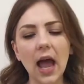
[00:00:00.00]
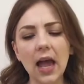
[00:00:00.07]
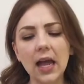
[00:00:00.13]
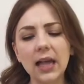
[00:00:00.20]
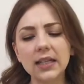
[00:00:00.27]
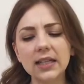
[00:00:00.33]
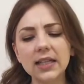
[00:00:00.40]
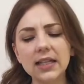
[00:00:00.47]

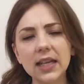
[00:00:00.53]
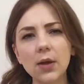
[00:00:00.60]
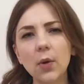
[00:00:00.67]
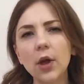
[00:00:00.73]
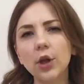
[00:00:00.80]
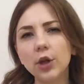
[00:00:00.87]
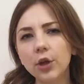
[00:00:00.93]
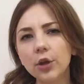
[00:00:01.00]
to see
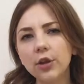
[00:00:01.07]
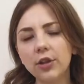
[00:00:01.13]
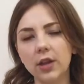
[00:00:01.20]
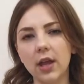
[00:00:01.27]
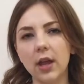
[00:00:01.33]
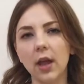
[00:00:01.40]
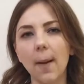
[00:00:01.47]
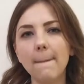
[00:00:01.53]
what you
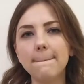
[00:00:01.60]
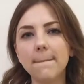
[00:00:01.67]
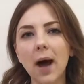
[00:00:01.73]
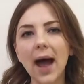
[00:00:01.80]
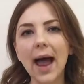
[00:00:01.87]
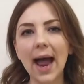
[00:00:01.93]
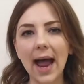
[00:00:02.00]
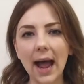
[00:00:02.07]
think might
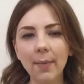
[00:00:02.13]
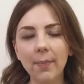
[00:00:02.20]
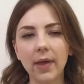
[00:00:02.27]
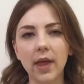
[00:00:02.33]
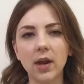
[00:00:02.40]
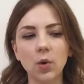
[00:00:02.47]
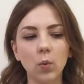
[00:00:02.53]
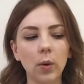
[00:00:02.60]
happen
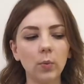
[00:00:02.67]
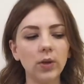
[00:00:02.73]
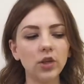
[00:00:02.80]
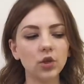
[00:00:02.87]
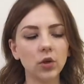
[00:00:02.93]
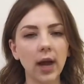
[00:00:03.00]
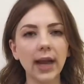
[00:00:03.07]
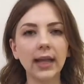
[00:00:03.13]
when we
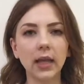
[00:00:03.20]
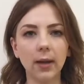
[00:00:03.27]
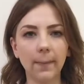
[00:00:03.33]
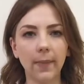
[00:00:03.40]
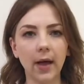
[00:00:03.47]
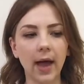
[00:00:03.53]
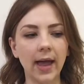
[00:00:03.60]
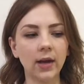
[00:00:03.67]
try to
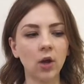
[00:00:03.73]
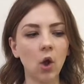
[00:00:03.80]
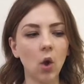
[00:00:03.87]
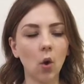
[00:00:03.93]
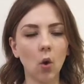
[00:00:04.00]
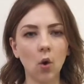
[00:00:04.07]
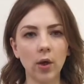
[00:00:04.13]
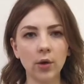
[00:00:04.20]
combine
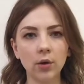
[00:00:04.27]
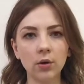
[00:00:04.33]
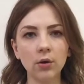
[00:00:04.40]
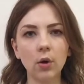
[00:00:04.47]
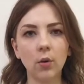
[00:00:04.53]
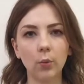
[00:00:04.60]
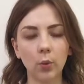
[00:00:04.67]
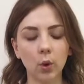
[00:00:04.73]
oil,
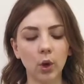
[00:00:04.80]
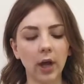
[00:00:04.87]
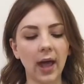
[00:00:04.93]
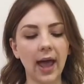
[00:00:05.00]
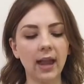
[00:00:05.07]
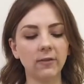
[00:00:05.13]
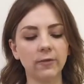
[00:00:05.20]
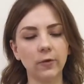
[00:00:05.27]
water,
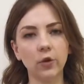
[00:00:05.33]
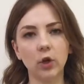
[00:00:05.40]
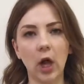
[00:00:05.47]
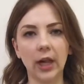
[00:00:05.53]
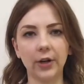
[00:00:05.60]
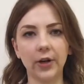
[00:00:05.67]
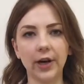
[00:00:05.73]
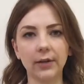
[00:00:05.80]
and food
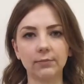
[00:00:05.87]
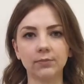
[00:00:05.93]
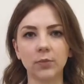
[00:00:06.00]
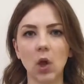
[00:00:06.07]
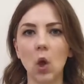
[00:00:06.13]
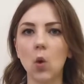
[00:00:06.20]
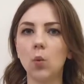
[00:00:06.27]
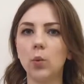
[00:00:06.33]
coloring.
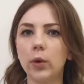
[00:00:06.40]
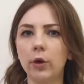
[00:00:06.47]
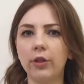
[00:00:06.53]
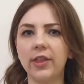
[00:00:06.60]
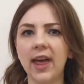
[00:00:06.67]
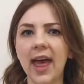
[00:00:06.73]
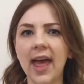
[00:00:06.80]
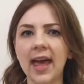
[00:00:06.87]
Will
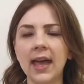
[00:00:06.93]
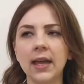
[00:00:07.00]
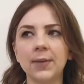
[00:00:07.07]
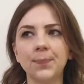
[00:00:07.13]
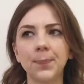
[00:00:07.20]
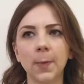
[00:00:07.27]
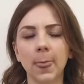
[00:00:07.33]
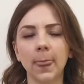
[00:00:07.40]

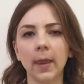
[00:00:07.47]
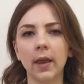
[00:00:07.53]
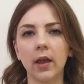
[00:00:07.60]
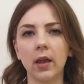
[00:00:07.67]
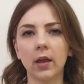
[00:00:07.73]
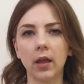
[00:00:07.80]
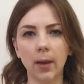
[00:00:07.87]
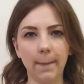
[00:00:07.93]
they
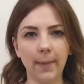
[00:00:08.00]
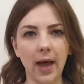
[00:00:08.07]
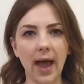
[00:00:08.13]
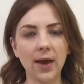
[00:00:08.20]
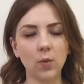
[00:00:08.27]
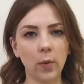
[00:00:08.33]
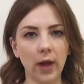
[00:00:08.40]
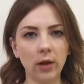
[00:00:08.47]
combine
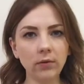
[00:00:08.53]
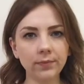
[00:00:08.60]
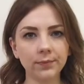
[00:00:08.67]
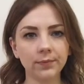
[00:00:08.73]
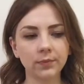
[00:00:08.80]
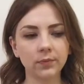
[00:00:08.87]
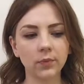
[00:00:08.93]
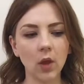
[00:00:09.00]
well?
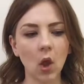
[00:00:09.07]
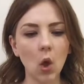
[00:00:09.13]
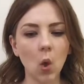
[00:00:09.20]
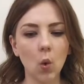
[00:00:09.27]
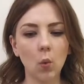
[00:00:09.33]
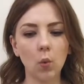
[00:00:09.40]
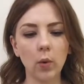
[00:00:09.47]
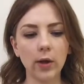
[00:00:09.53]

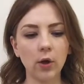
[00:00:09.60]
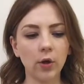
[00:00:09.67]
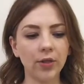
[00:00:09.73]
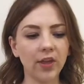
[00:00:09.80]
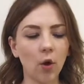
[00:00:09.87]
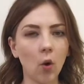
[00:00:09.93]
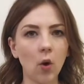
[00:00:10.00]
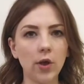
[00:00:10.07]
Will
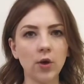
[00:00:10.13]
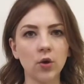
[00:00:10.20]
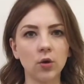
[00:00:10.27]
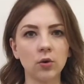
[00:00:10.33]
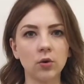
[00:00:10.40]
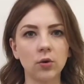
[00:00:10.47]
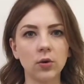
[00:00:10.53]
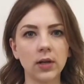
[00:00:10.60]
the
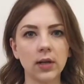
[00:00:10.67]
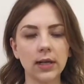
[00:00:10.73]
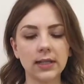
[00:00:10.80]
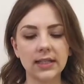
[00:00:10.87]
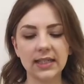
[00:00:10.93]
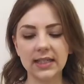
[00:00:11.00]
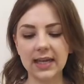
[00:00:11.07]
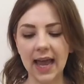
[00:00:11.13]
oil
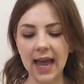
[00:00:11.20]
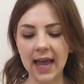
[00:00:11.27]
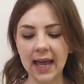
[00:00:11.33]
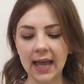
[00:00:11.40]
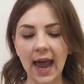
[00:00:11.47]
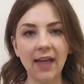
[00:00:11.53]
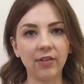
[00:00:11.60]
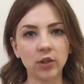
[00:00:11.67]
stay
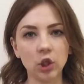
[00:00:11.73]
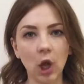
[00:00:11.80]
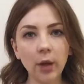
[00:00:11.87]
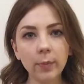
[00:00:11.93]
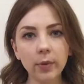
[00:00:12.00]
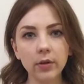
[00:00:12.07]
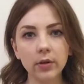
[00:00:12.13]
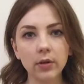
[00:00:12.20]
at the
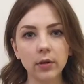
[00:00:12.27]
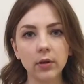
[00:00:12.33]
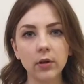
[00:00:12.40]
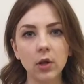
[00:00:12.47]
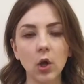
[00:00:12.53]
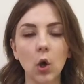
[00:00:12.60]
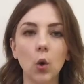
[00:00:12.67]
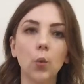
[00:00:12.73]
top?
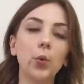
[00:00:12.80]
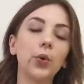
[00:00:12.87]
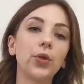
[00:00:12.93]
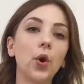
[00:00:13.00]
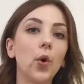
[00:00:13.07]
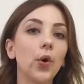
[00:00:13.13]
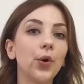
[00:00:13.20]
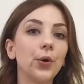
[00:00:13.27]
Will the
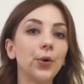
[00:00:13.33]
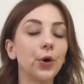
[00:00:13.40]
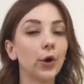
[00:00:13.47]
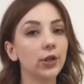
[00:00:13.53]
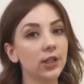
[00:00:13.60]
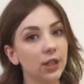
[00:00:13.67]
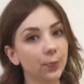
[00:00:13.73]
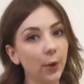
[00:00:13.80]
oil go
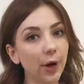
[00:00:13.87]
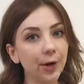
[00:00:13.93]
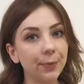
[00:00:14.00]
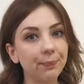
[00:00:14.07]
to the bottom?